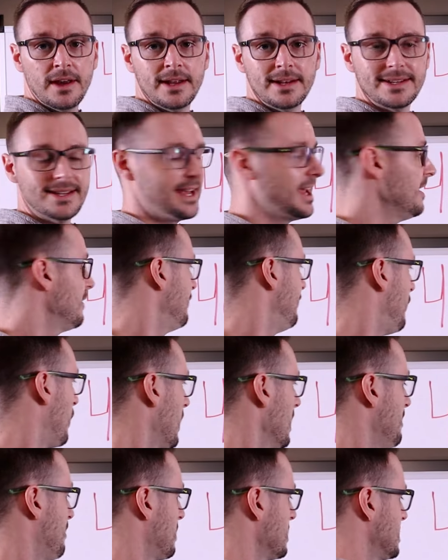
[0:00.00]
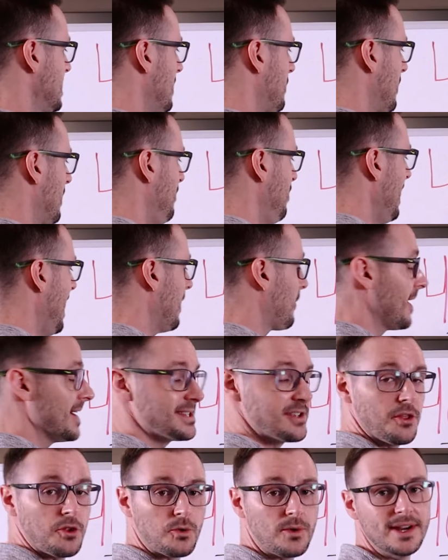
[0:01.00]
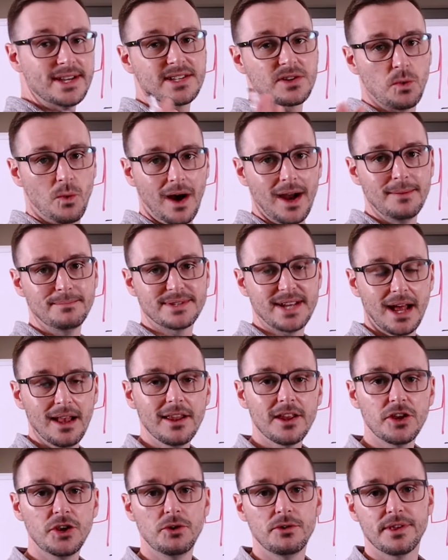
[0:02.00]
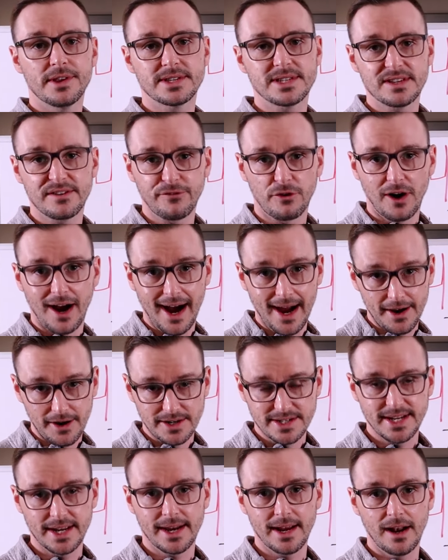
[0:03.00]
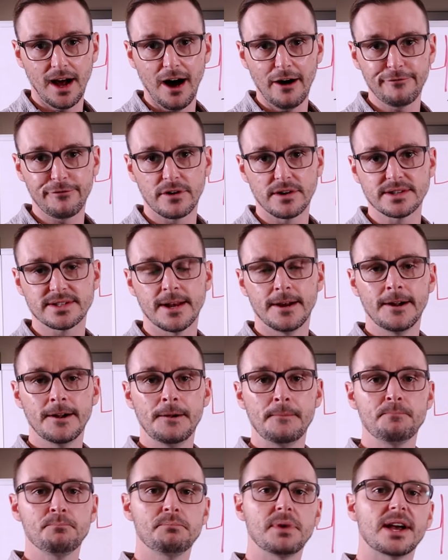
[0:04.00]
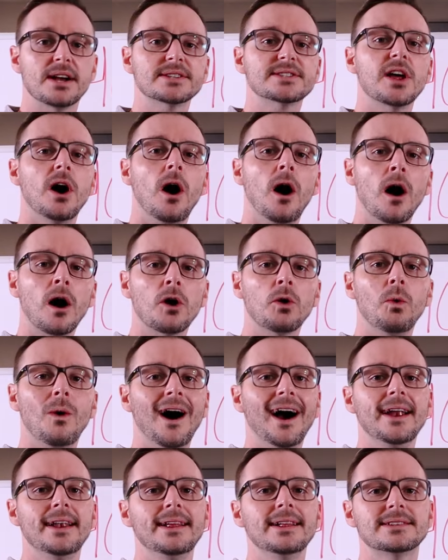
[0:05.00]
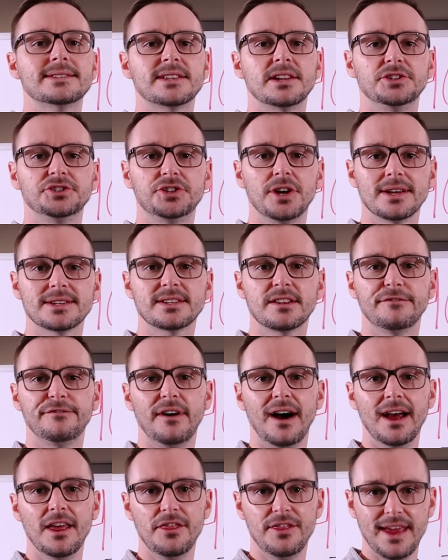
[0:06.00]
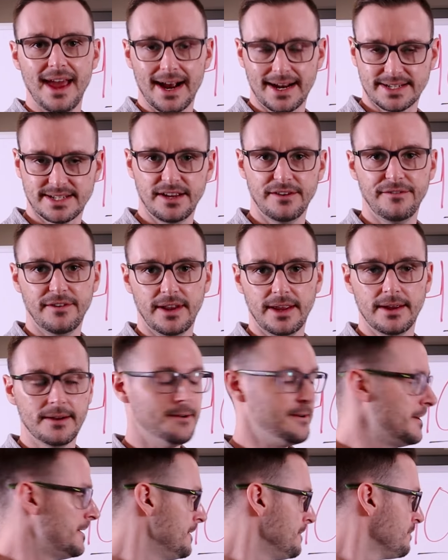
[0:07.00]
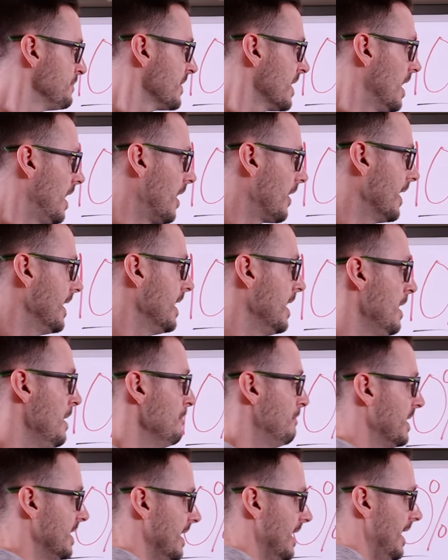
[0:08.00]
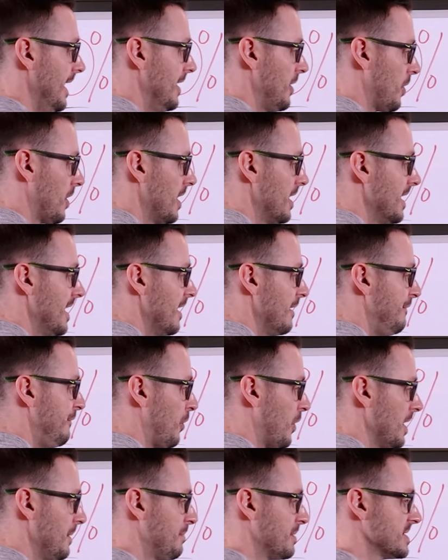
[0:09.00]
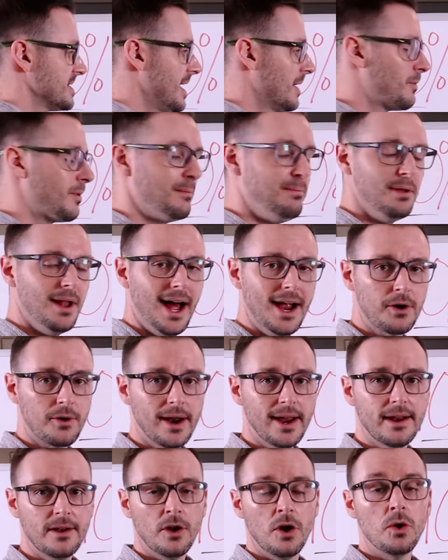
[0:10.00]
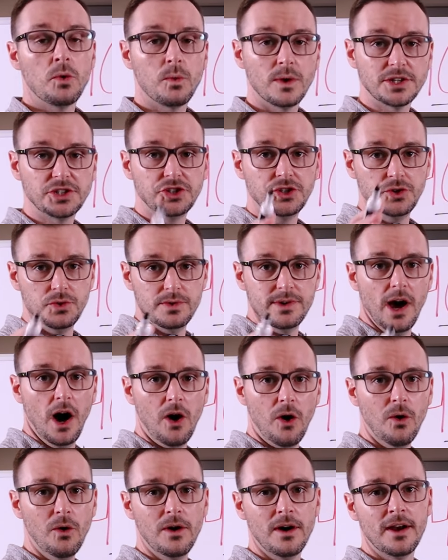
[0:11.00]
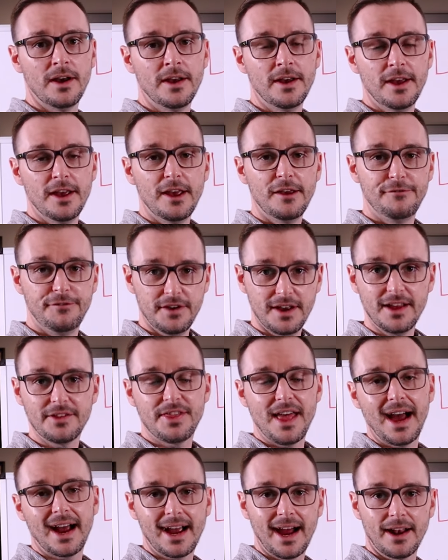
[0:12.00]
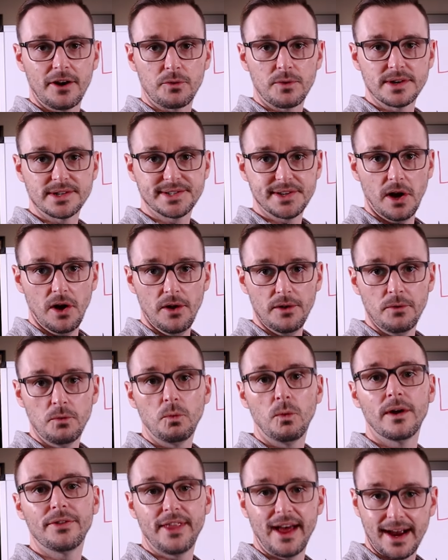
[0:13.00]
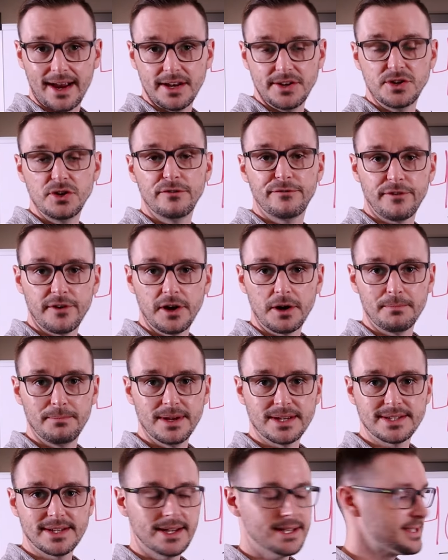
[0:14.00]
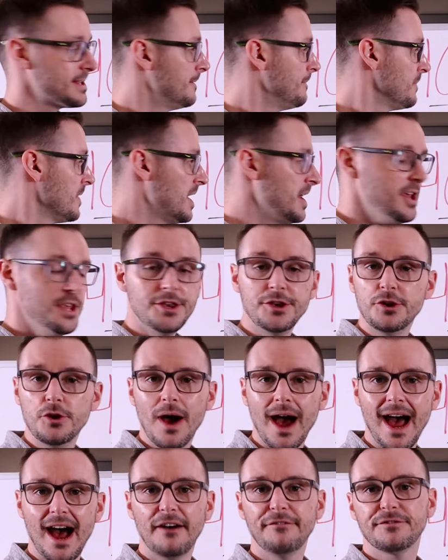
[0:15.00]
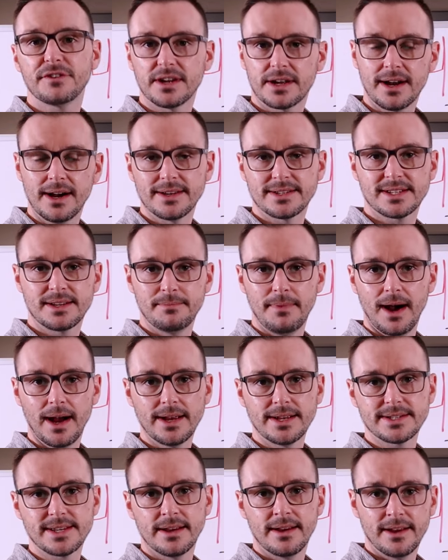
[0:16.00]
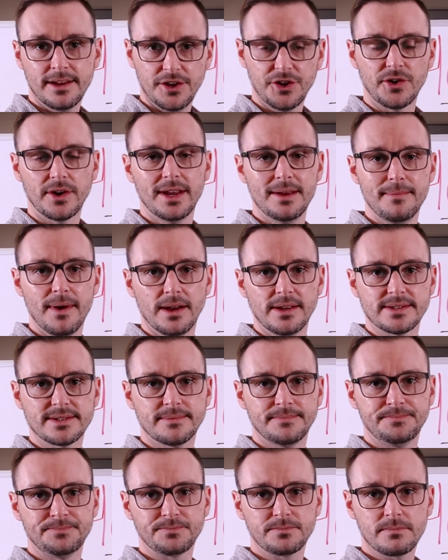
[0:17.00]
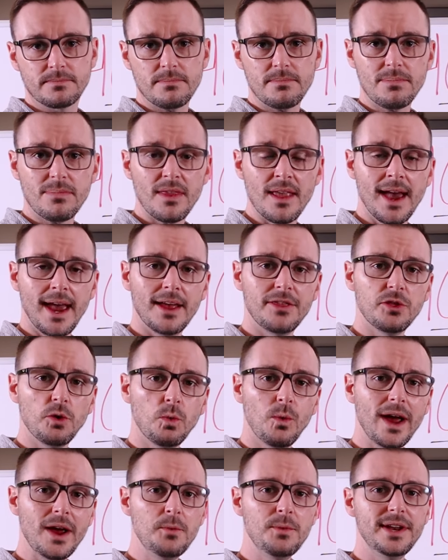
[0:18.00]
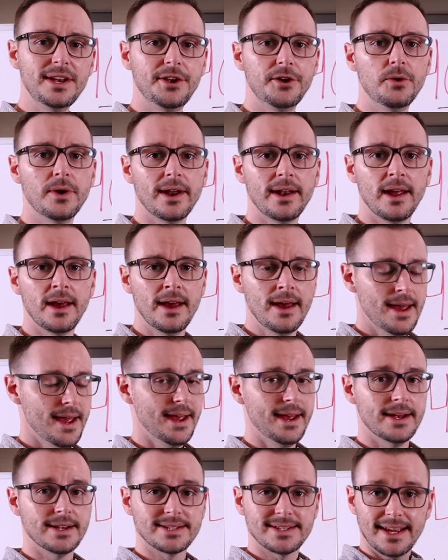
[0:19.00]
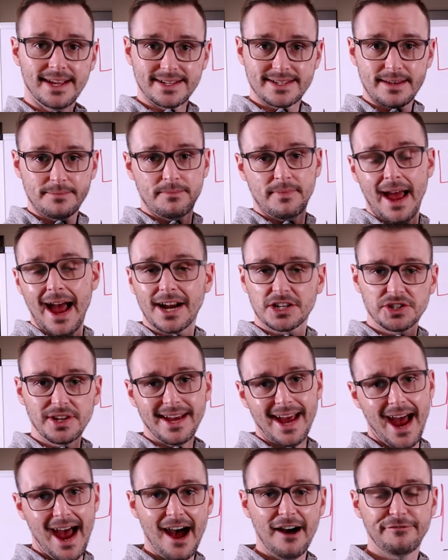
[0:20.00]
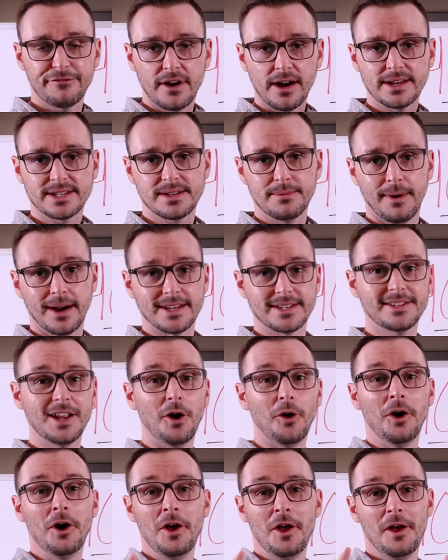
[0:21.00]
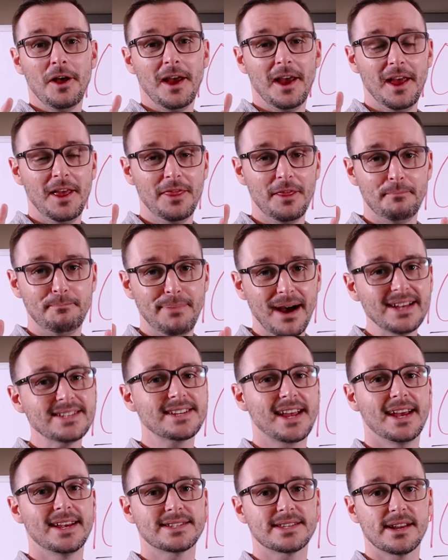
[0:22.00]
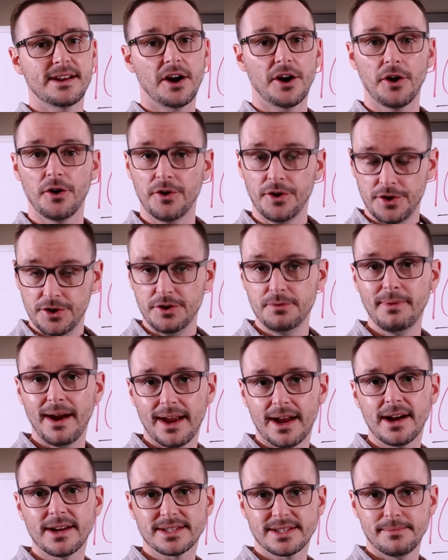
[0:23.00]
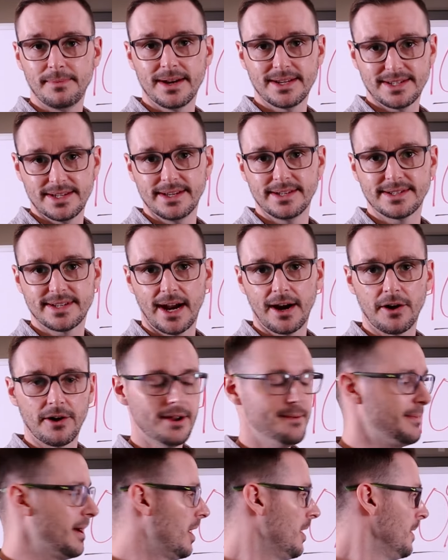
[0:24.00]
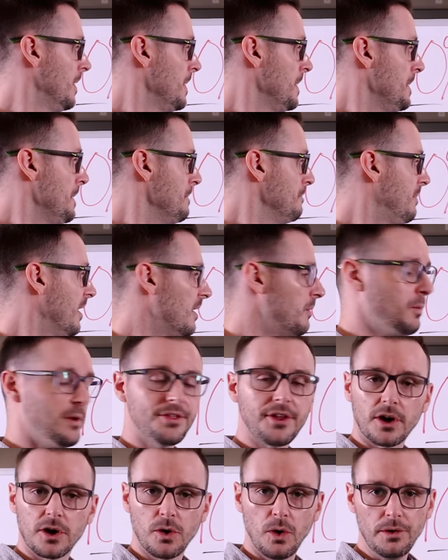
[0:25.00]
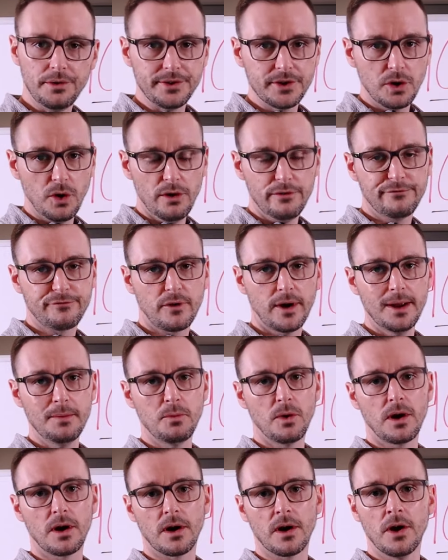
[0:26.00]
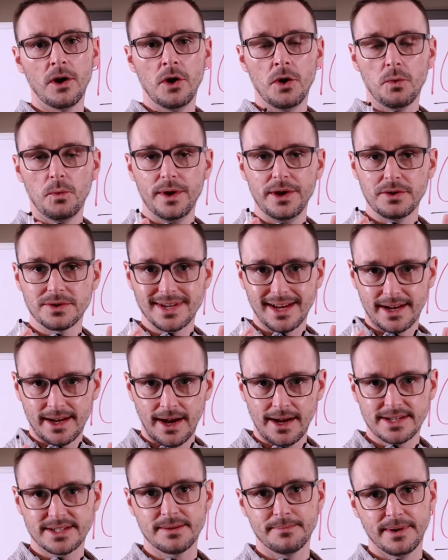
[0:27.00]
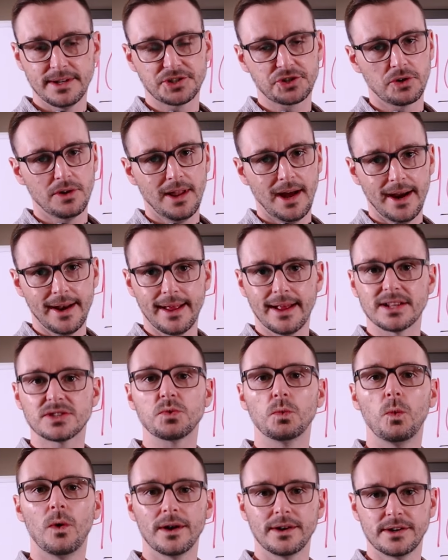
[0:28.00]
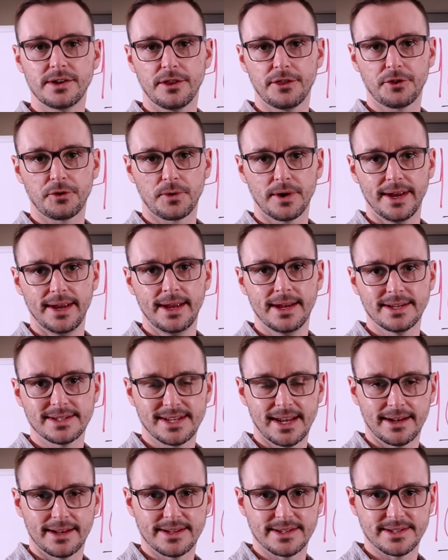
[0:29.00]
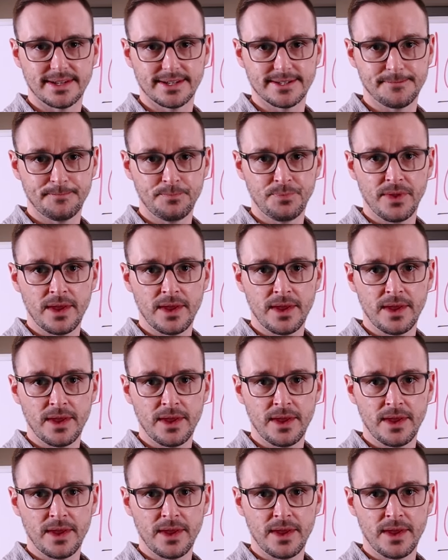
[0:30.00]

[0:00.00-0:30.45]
To get 40% reply rates, and the reason why I'm telling you this is for higher ticket offers, because the ROI needs to justify the activity. All right, but in order to get a 40% reply rate, which if you get that kind of result, what that can do for your business, you have to customize your emails. And the way we do it is it's actually half customized. Now, in the best case scenario, you might customize the entire email. But with our cold to gold framework, we use a custom intro line. It's 1 to 3 sentences.